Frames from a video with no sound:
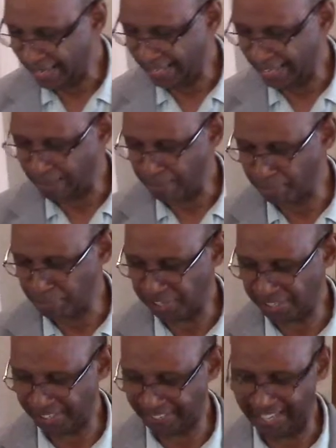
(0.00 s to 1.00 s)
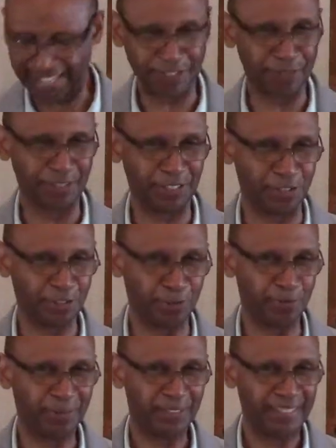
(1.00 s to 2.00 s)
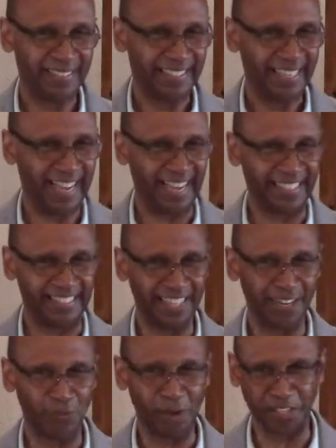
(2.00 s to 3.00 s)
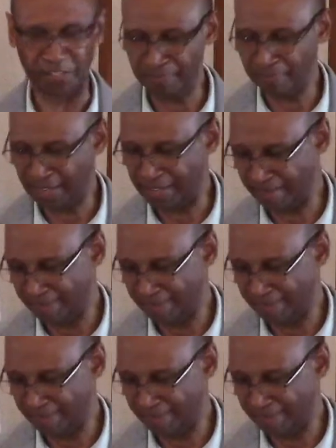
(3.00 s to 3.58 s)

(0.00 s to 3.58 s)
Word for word: I appreciate that, I really do. And uh, one of the, um,